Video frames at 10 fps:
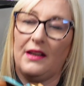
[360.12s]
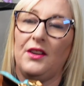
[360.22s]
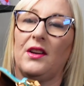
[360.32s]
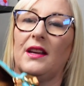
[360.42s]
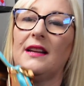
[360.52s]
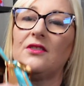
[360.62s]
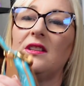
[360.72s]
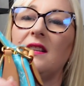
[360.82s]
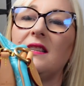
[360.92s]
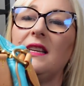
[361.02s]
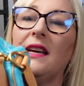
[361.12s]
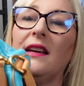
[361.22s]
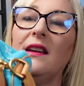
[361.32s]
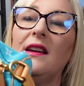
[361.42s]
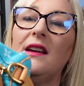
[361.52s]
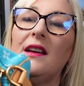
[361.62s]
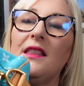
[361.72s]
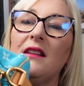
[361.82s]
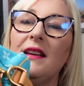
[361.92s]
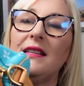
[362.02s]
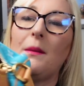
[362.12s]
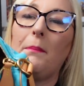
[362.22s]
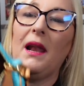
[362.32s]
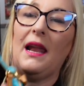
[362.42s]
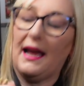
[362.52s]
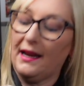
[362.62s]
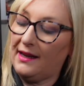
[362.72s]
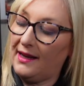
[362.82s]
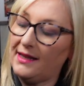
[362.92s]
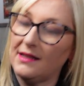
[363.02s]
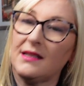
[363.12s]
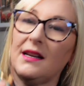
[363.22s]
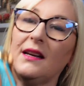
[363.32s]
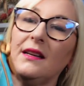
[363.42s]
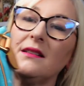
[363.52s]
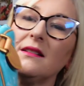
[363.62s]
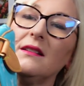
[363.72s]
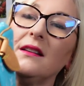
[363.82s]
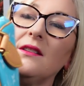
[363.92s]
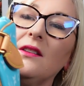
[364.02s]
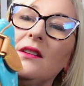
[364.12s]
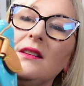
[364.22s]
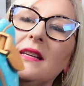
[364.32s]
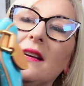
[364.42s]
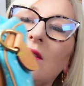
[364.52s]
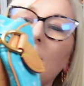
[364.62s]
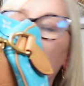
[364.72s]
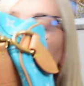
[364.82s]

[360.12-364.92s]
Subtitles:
you can actually see it, there is a plaque inside. I don't know, is that coming